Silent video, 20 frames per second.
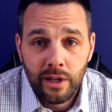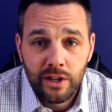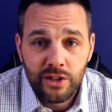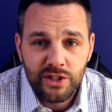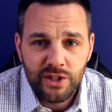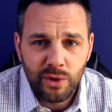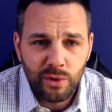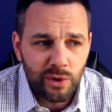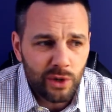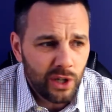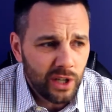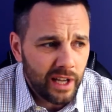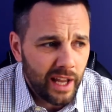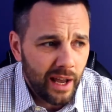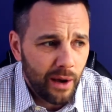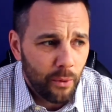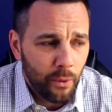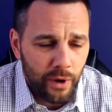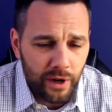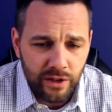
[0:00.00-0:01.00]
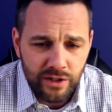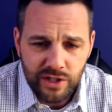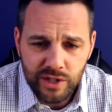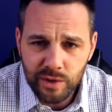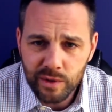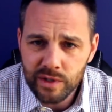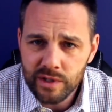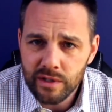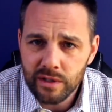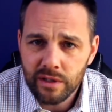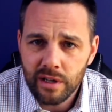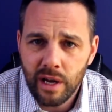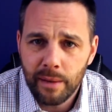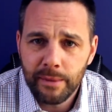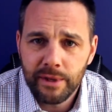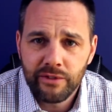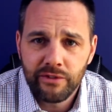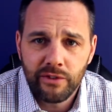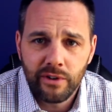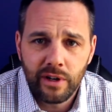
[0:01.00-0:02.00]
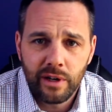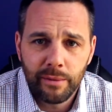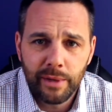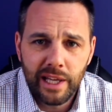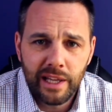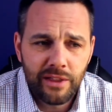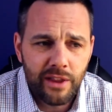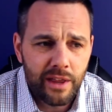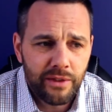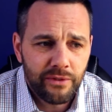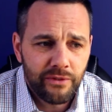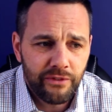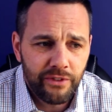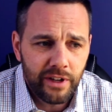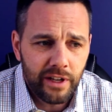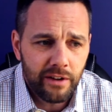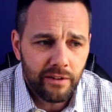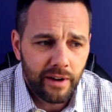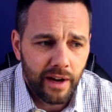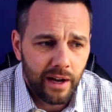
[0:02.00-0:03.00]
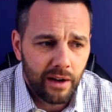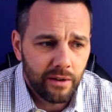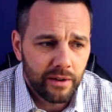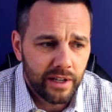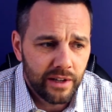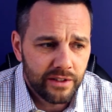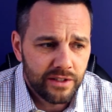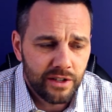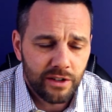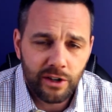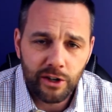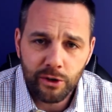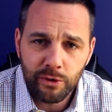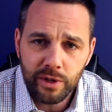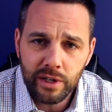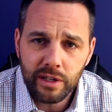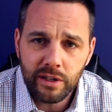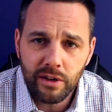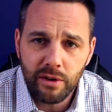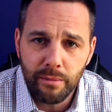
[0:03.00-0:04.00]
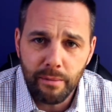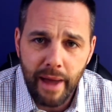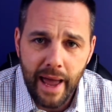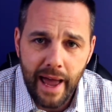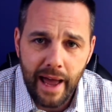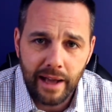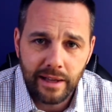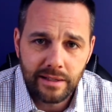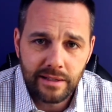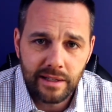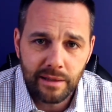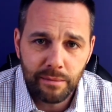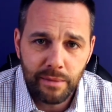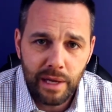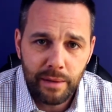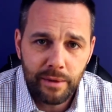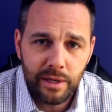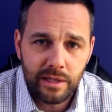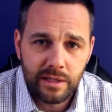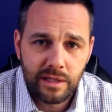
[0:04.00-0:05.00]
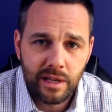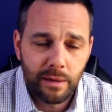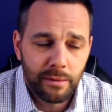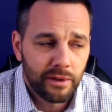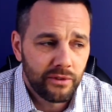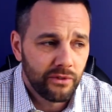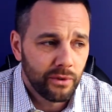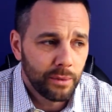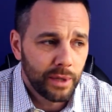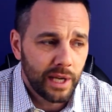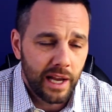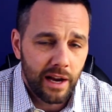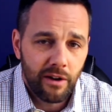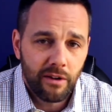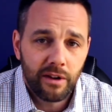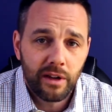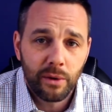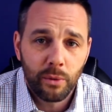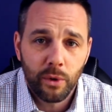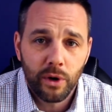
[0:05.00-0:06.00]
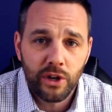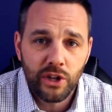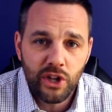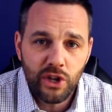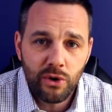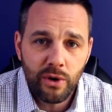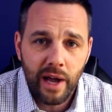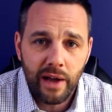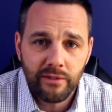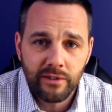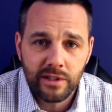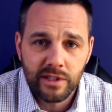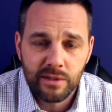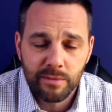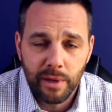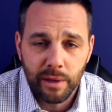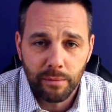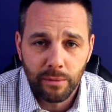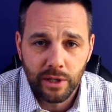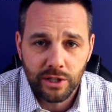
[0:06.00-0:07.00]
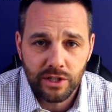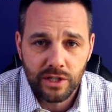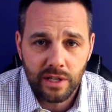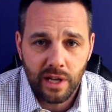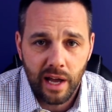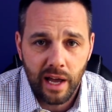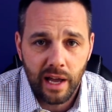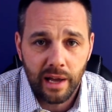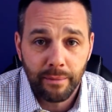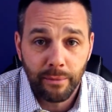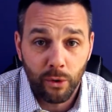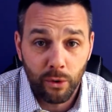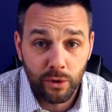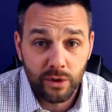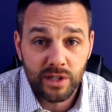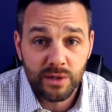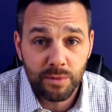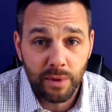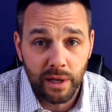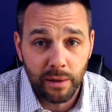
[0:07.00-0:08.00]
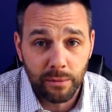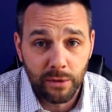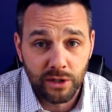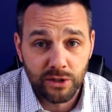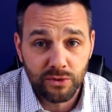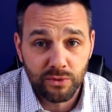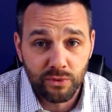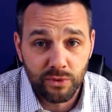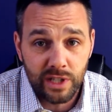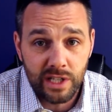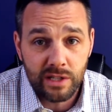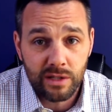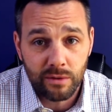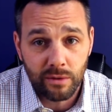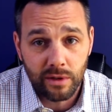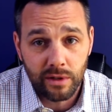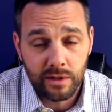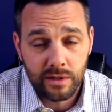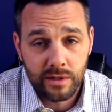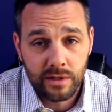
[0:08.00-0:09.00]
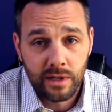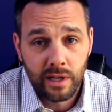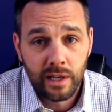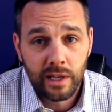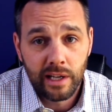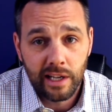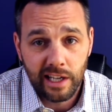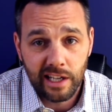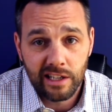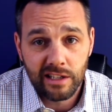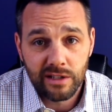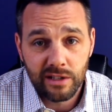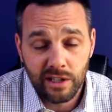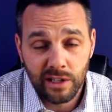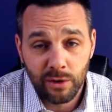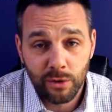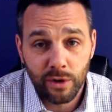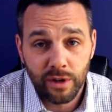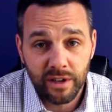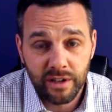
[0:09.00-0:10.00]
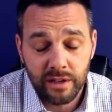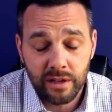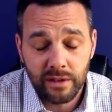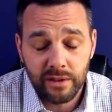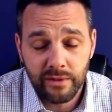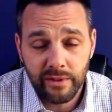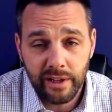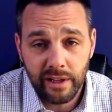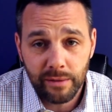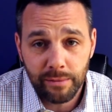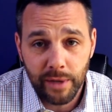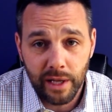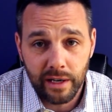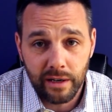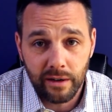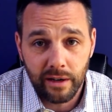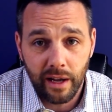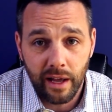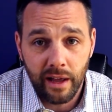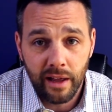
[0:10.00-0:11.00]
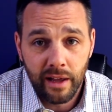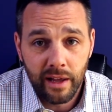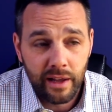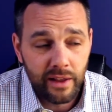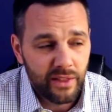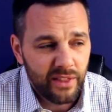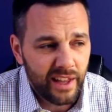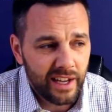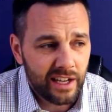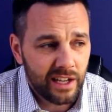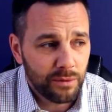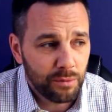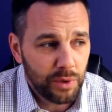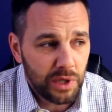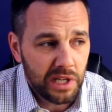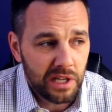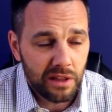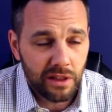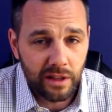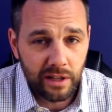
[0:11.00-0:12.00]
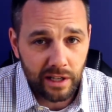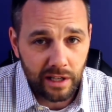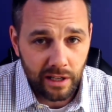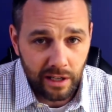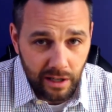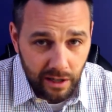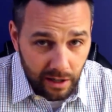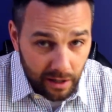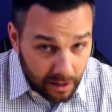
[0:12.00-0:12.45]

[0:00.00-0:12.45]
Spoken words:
So look at where students are coming from and then figure out, is there a critical mass that maybe is coming from an area where you haven't spent much time or spent much resource in order to develop that area? That could be the